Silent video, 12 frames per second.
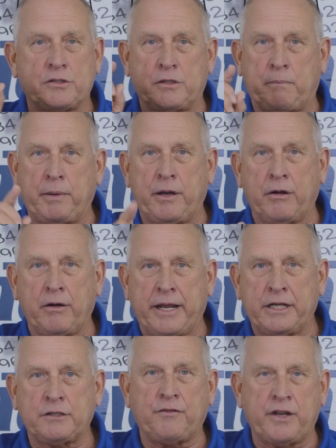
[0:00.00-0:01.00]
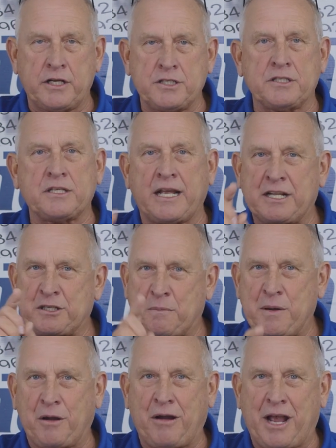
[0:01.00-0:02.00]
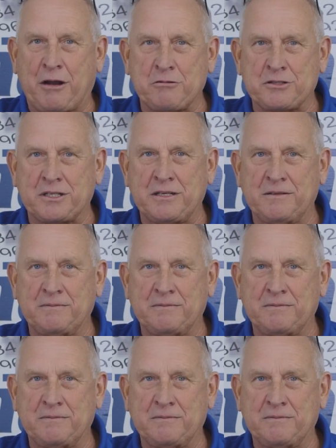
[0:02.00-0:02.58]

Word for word: superior edge finishes and superior accuracy.